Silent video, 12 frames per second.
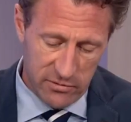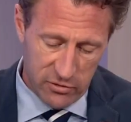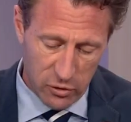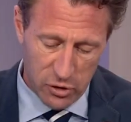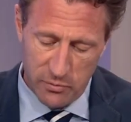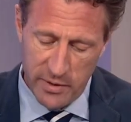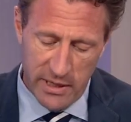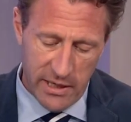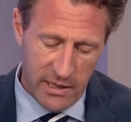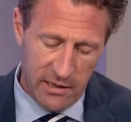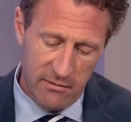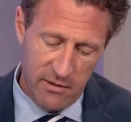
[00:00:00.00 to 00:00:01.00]
social
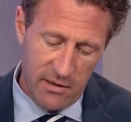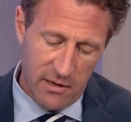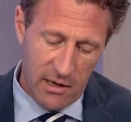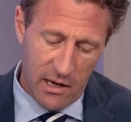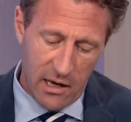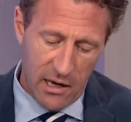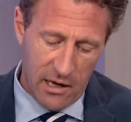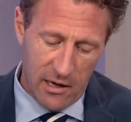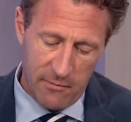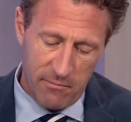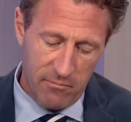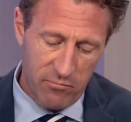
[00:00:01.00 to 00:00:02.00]
media, okay,
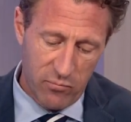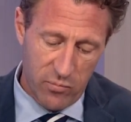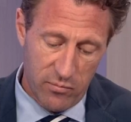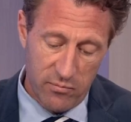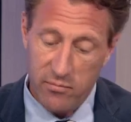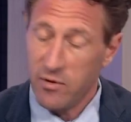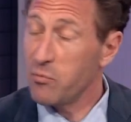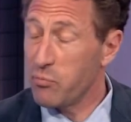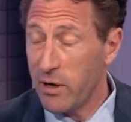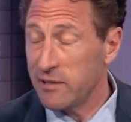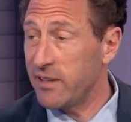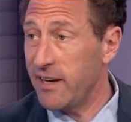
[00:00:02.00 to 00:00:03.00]
um,
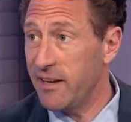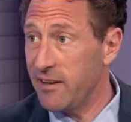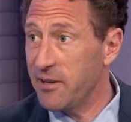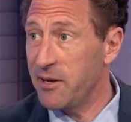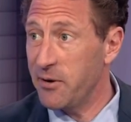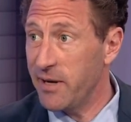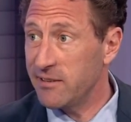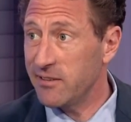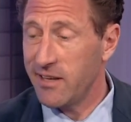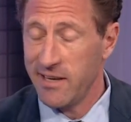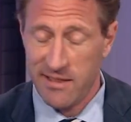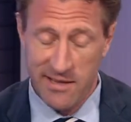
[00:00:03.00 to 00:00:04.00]
press at you know
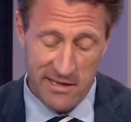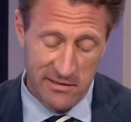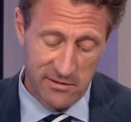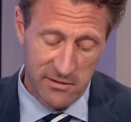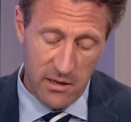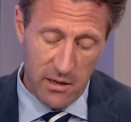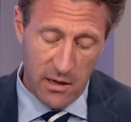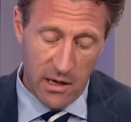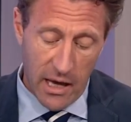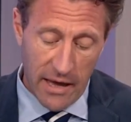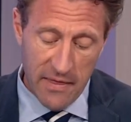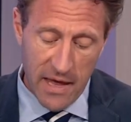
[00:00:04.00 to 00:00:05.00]
hits like this,
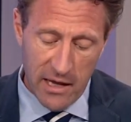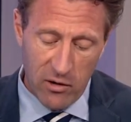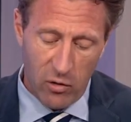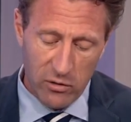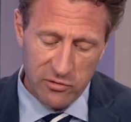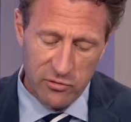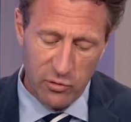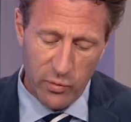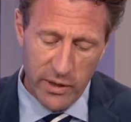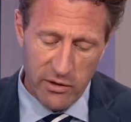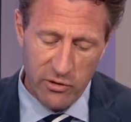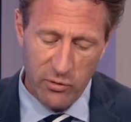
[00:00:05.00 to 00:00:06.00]
and then also
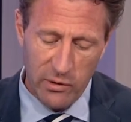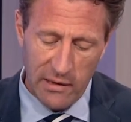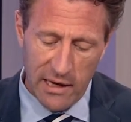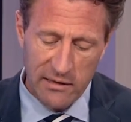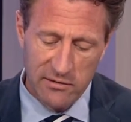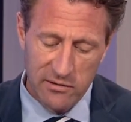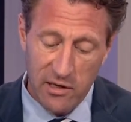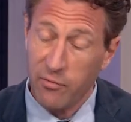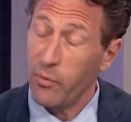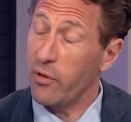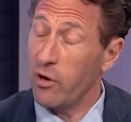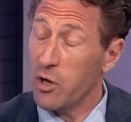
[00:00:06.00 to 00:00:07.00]
we do a lot of
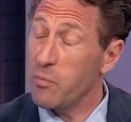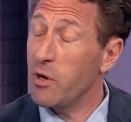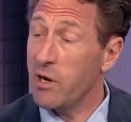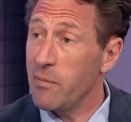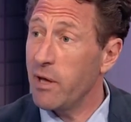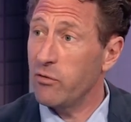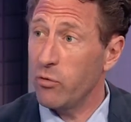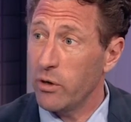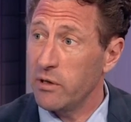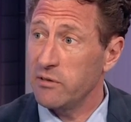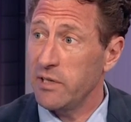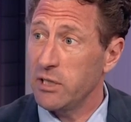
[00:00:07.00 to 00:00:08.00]
stuff with our community-based
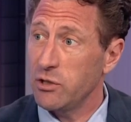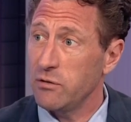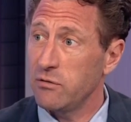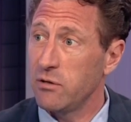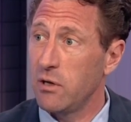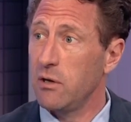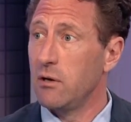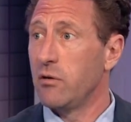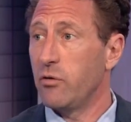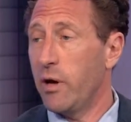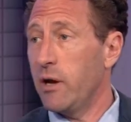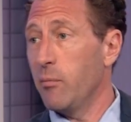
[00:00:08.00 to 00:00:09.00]
organizations.
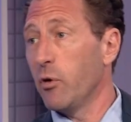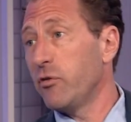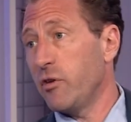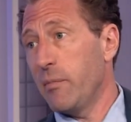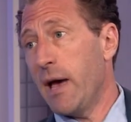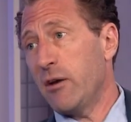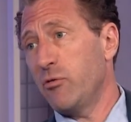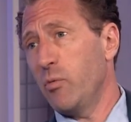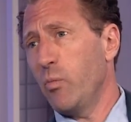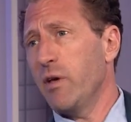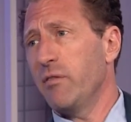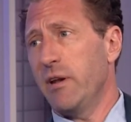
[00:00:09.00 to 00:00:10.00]
So at Emergency
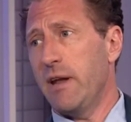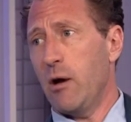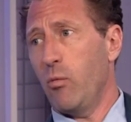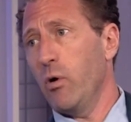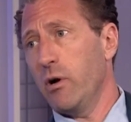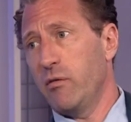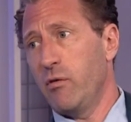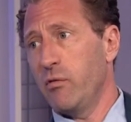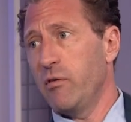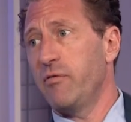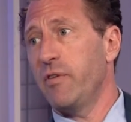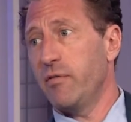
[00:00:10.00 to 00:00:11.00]
Management, we have a network of
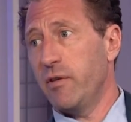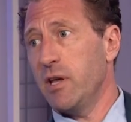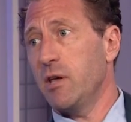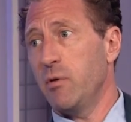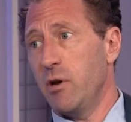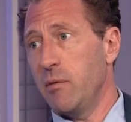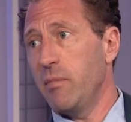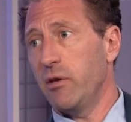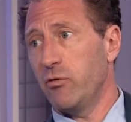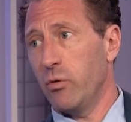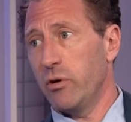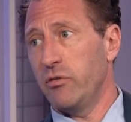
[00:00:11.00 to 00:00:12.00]
over 50
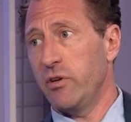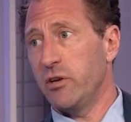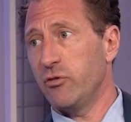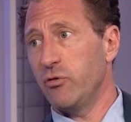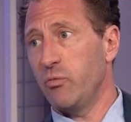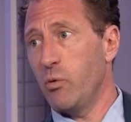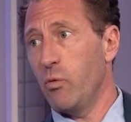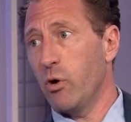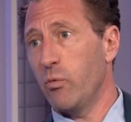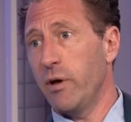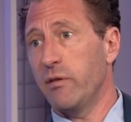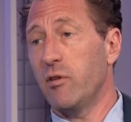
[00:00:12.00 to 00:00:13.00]
community-based organizations we
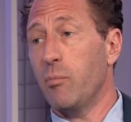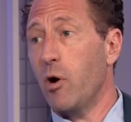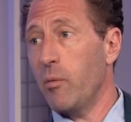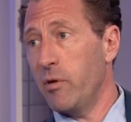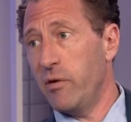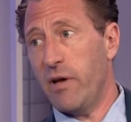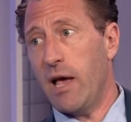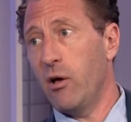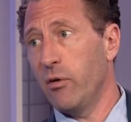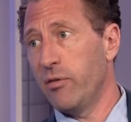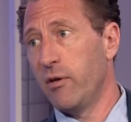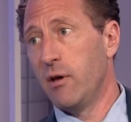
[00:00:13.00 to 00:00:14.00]
work with. Department of
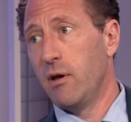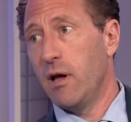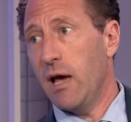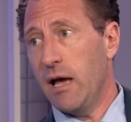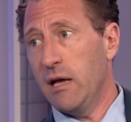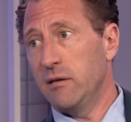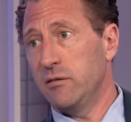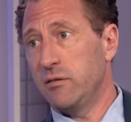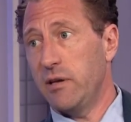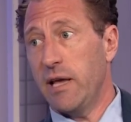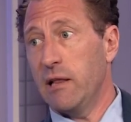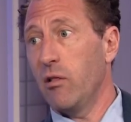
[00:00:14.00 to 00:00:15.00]
Health
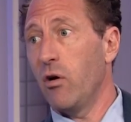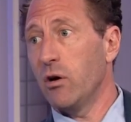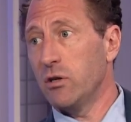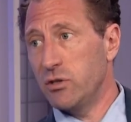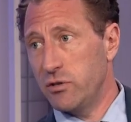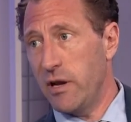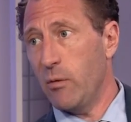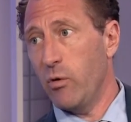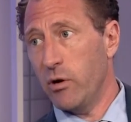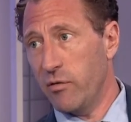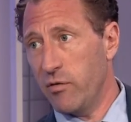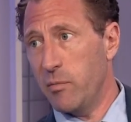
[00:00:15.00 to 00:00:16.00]
has mm-hmm. a large
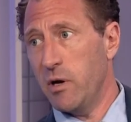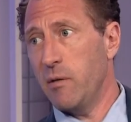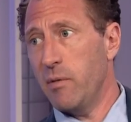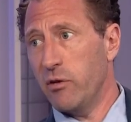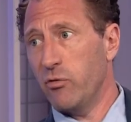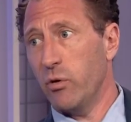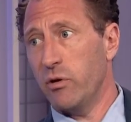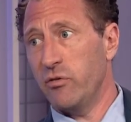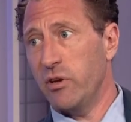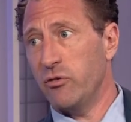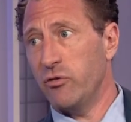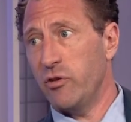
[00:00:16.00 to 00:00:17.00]
network of community-based
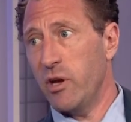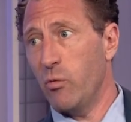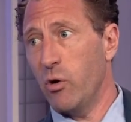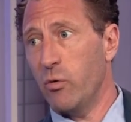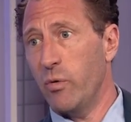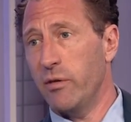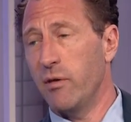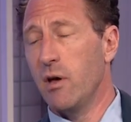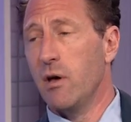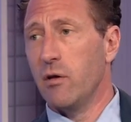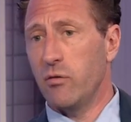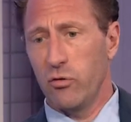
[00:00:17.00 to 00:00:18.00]
organizations they work with.
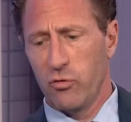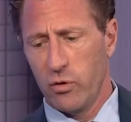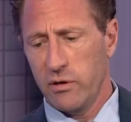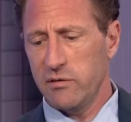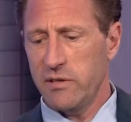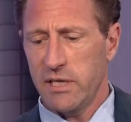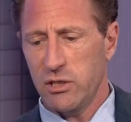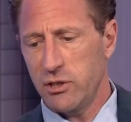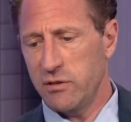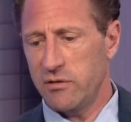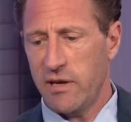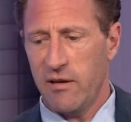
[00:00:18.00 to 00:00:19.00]
Those
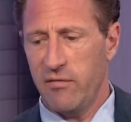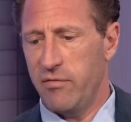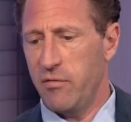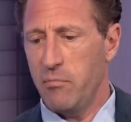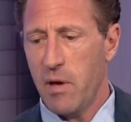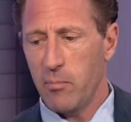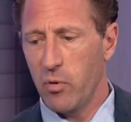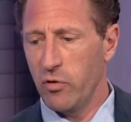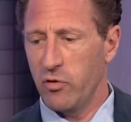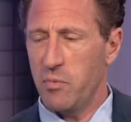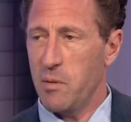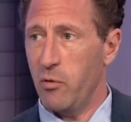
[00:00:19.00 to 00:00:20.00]
organizations have
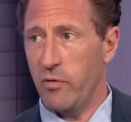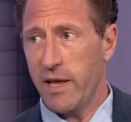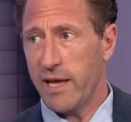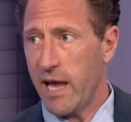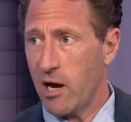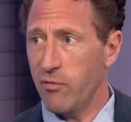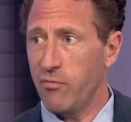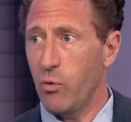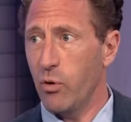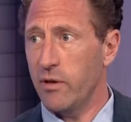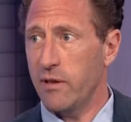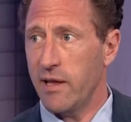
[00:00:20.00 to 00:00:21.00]
members, people they care
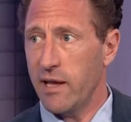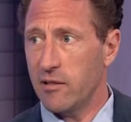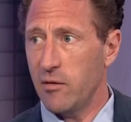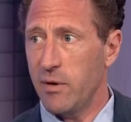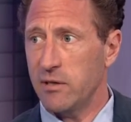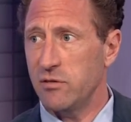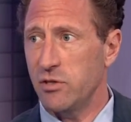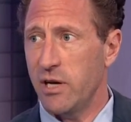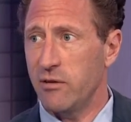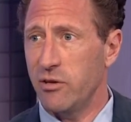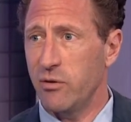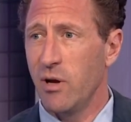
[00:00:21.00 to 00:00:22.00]
for mm-hmm. that they get the message
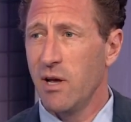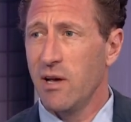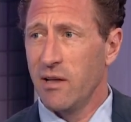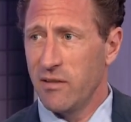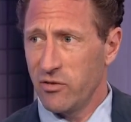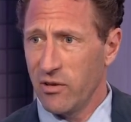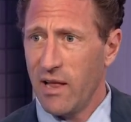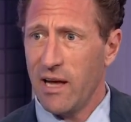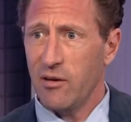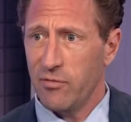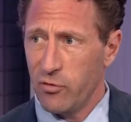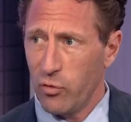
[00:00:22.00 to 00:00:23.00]
out to. There's a
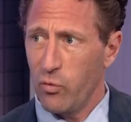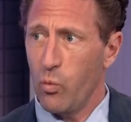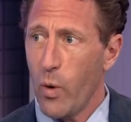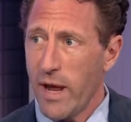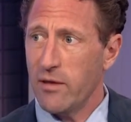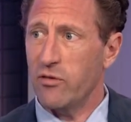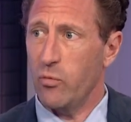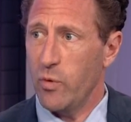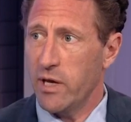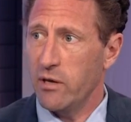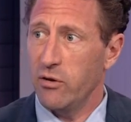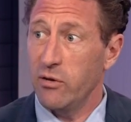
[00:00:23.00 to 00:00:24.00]
lot of sort of ways that
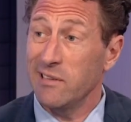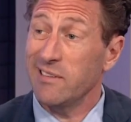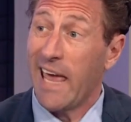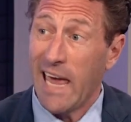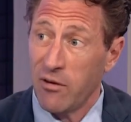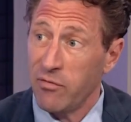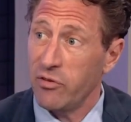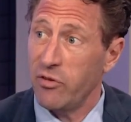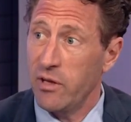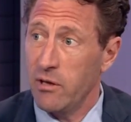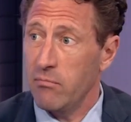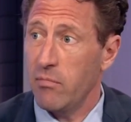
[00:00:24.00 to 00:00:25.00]
we can do this, yeah.
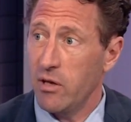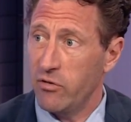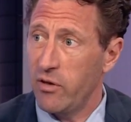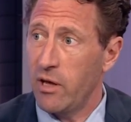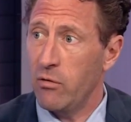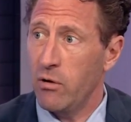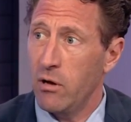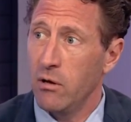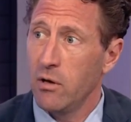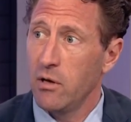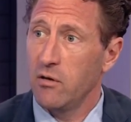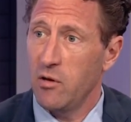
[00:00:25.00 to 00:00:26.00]
canvassing, et cetera. Yeah
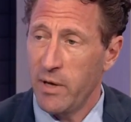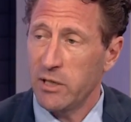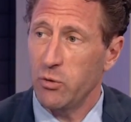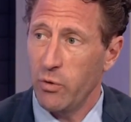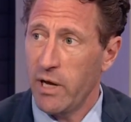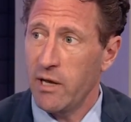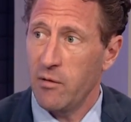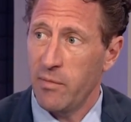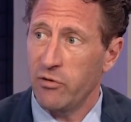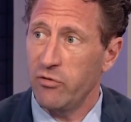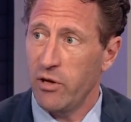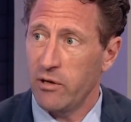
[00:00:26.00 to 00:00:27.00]
to make sure we're getting the
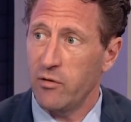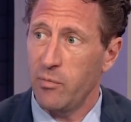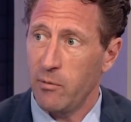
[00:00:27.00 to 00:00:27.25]
message out to the